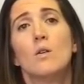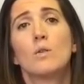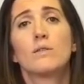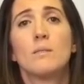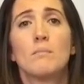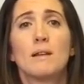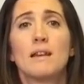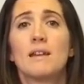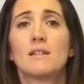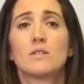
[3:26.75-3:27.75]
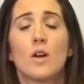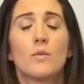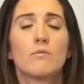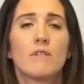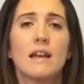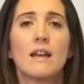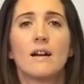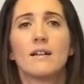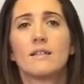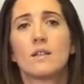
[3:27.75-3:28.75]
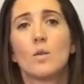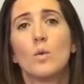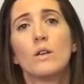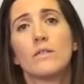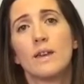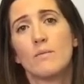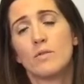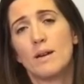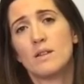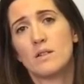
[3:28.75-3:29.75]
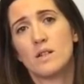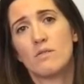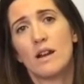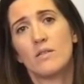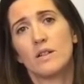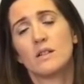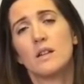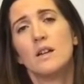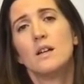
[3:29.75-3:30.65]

or simply don't realise that all of the information is relevant.